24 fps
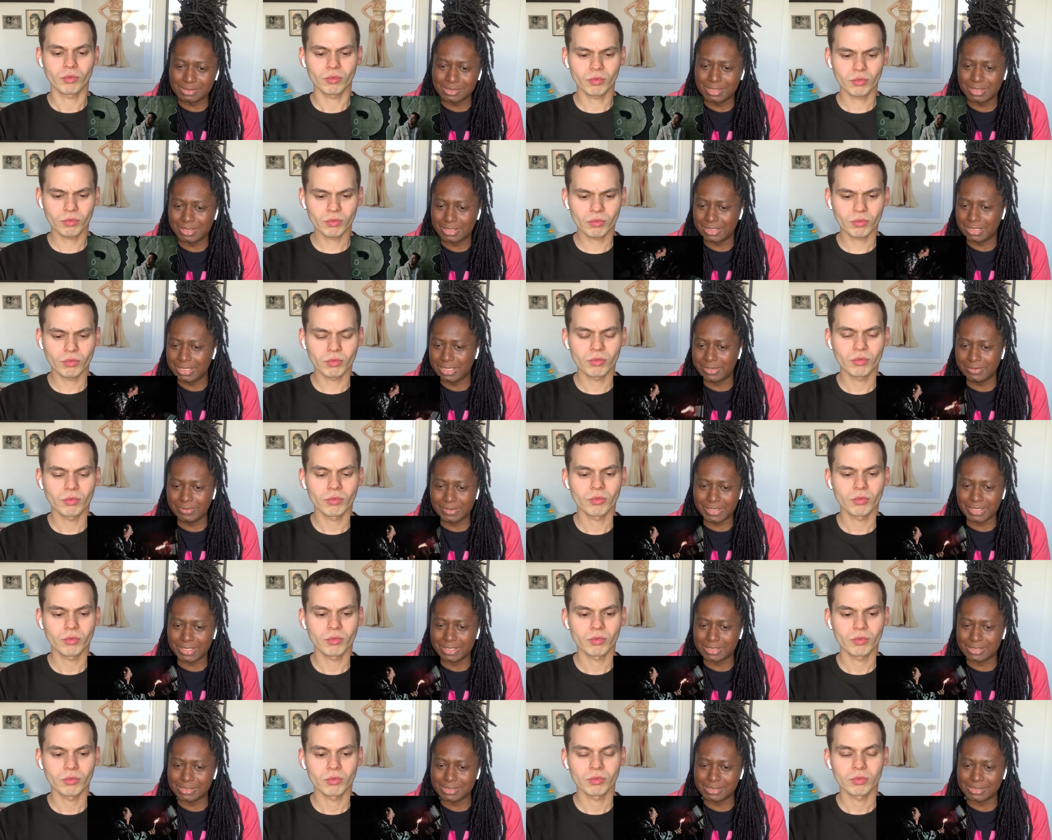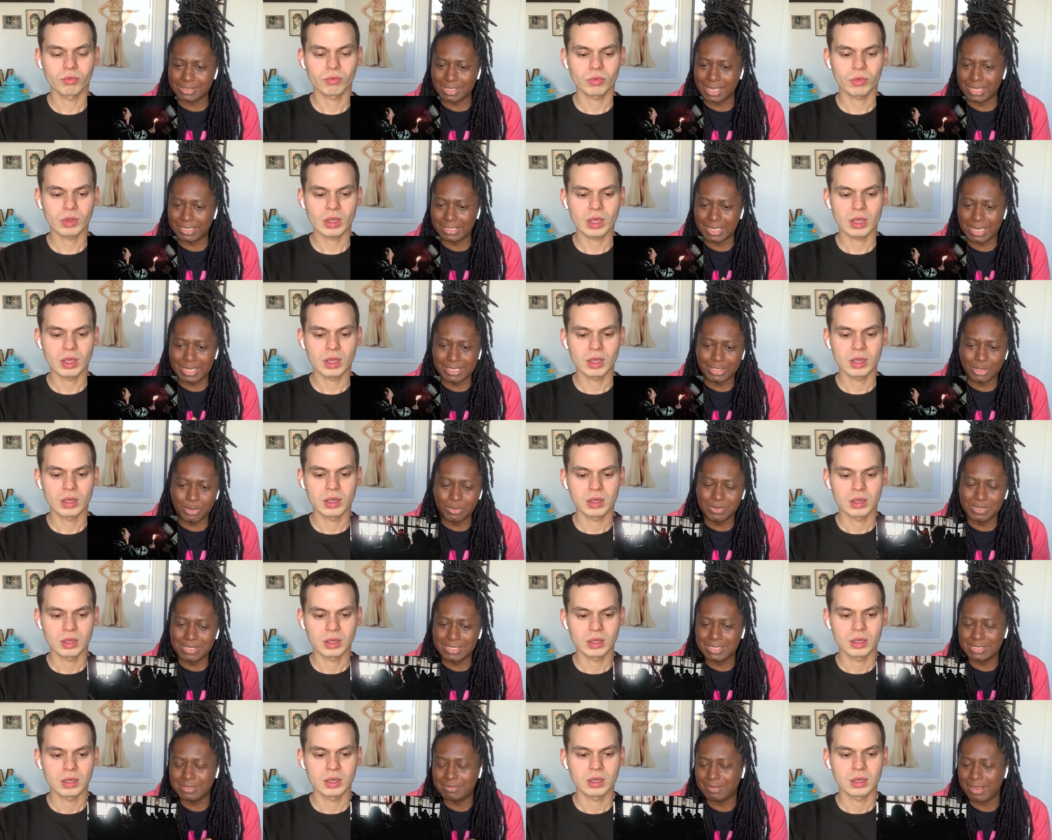Speaker 1: to the lyrics. I, I don't
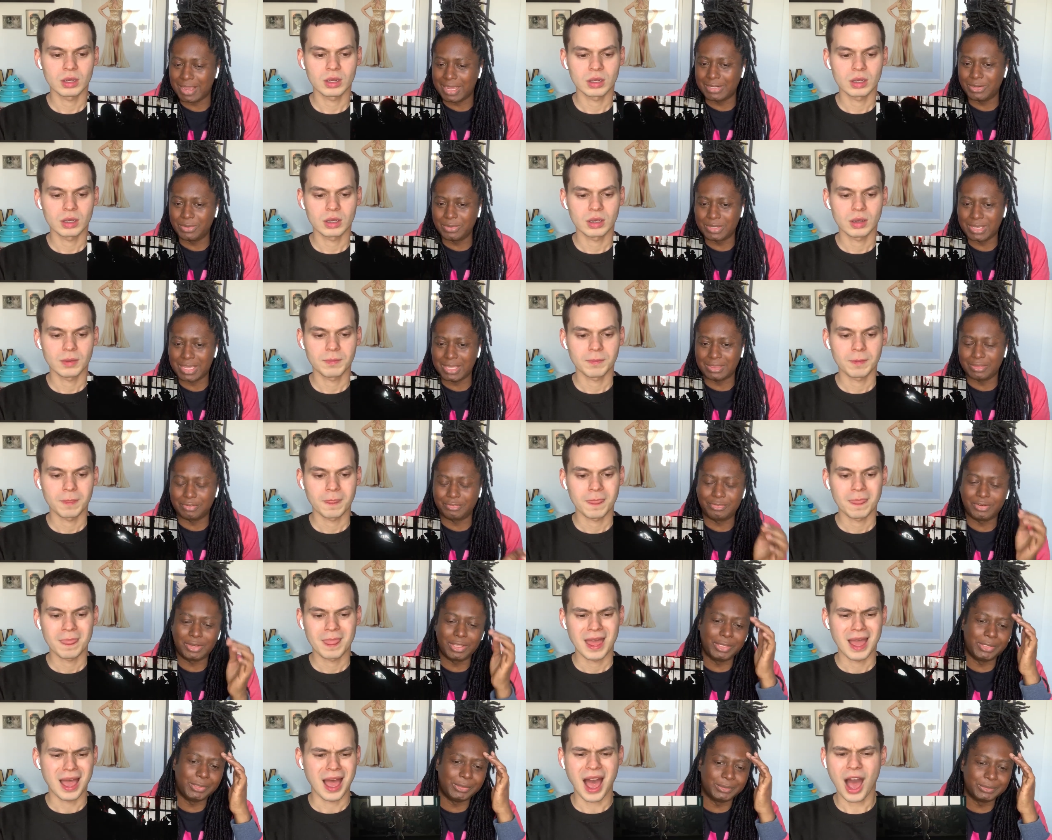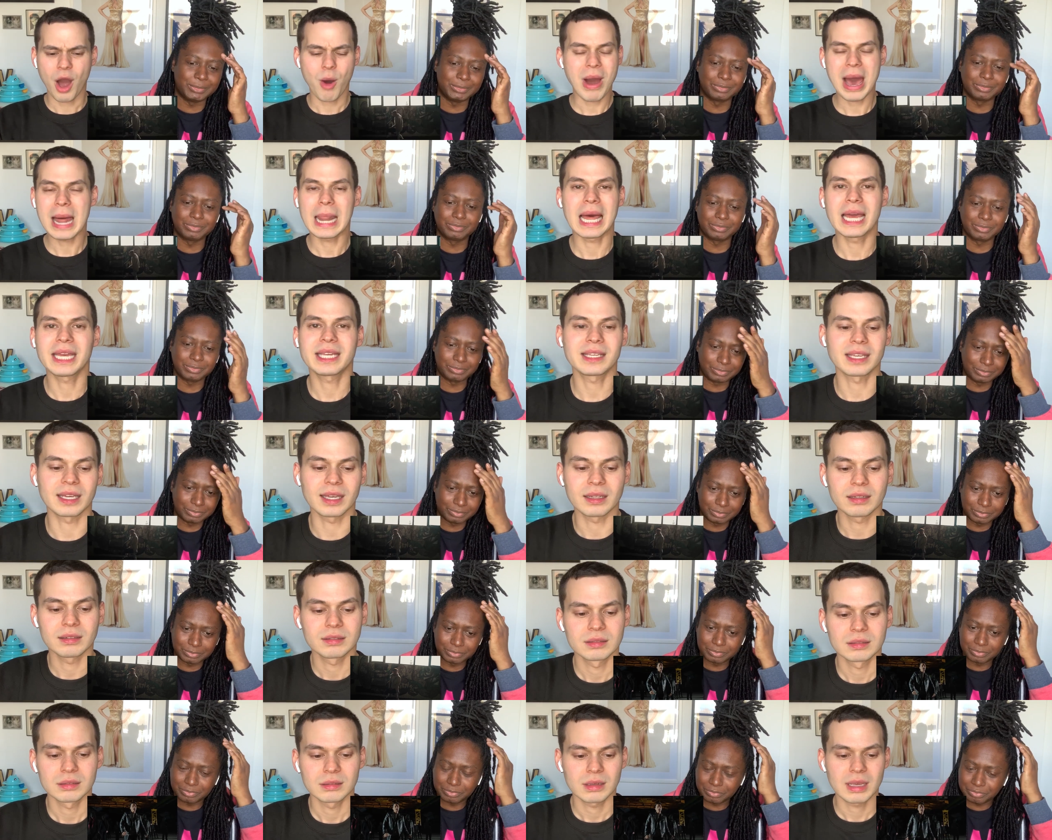I don't get the flow. Oh, I like it.
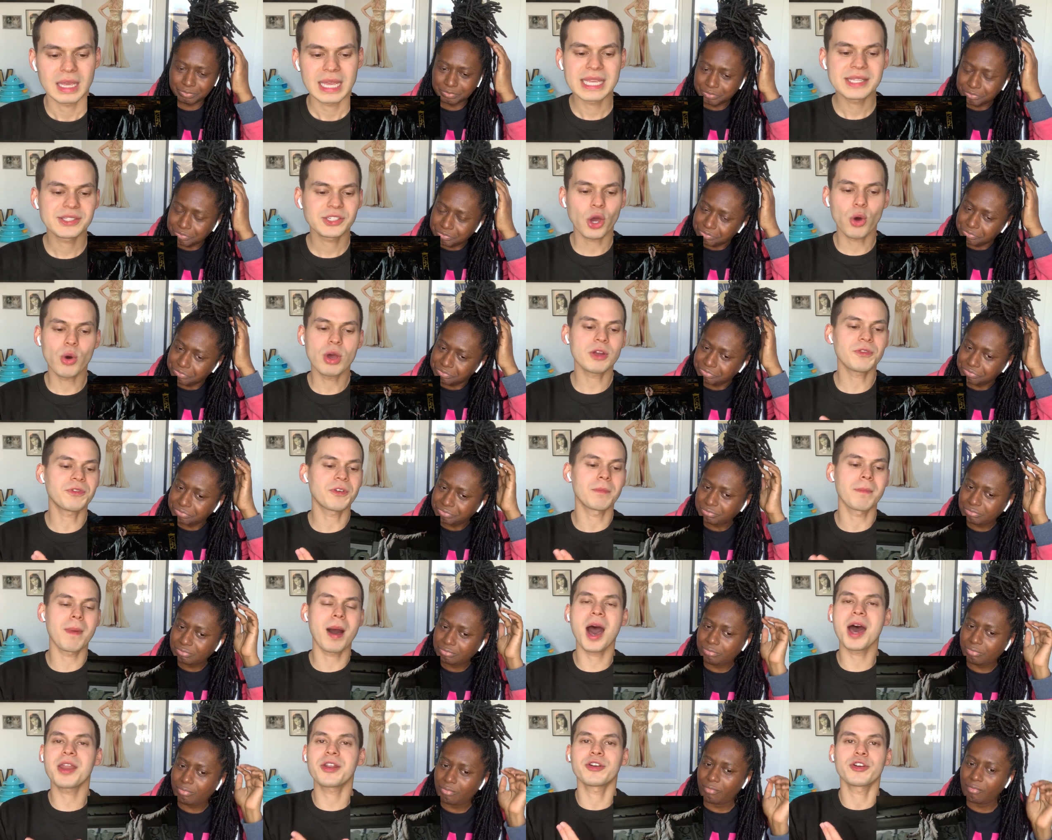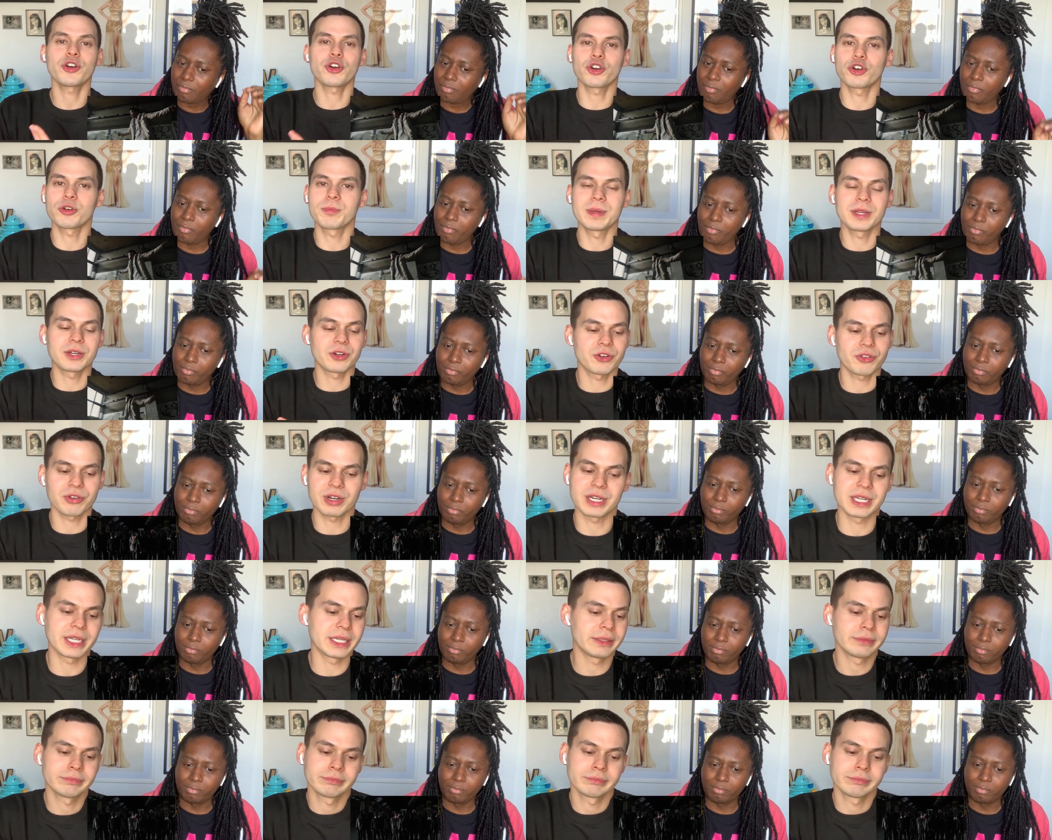
Speaker 2: He's going for modern urban gritty.